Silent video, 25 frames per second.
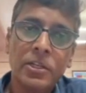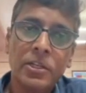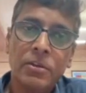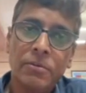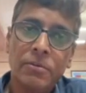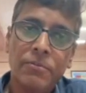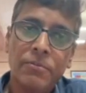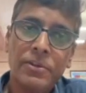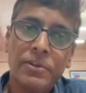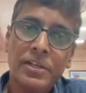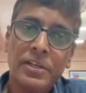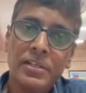
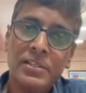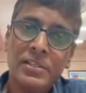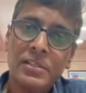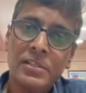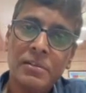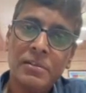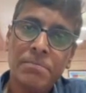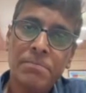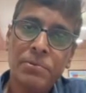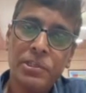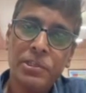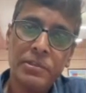Where in
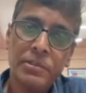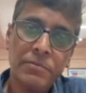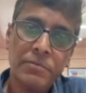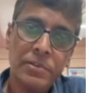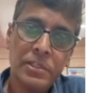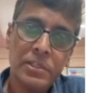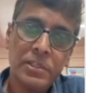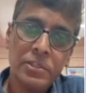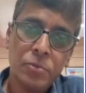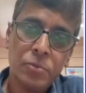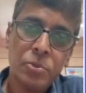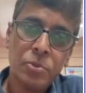the
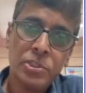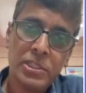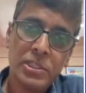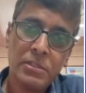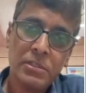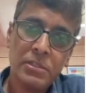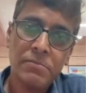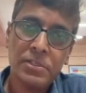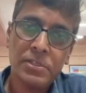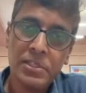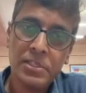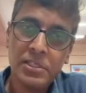previous two
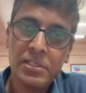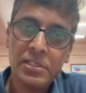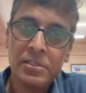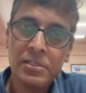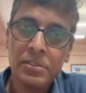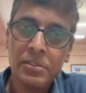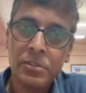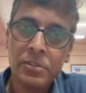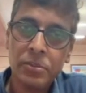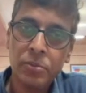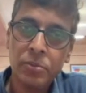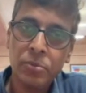
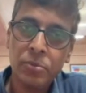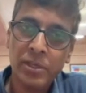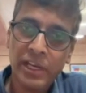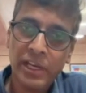services, you